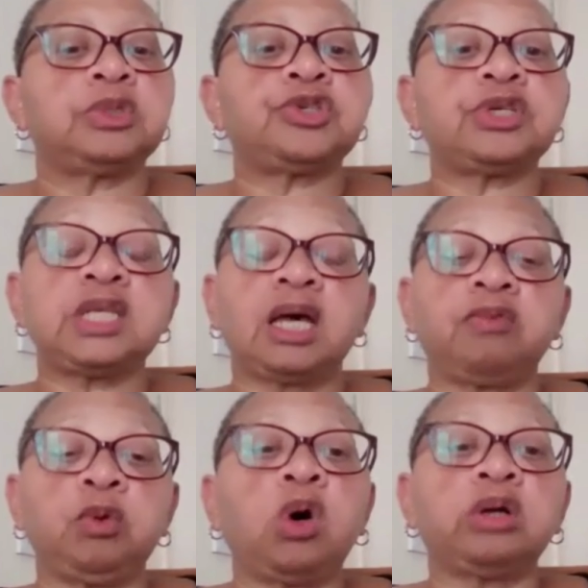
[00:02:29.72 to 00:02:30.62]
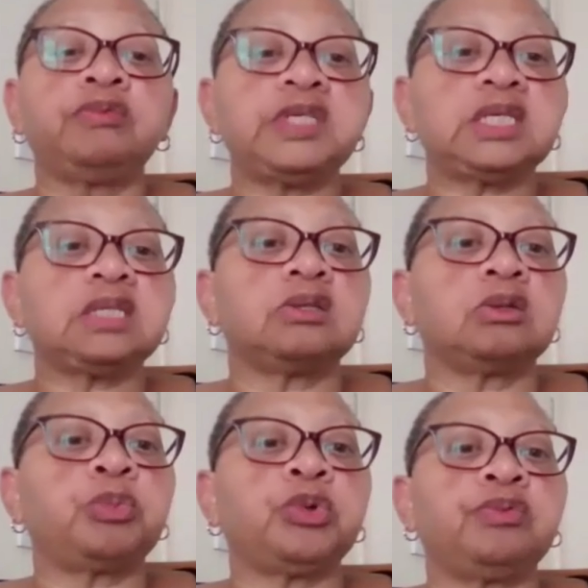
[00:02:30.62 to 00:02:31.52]
just having one visit to
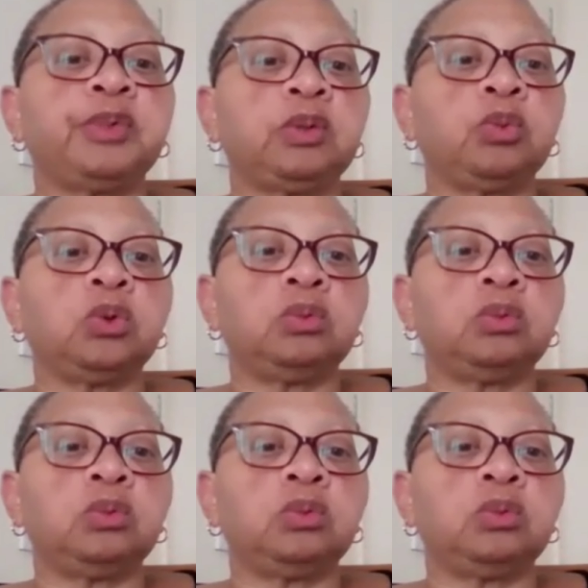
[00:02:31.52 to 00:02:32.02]
the bereavement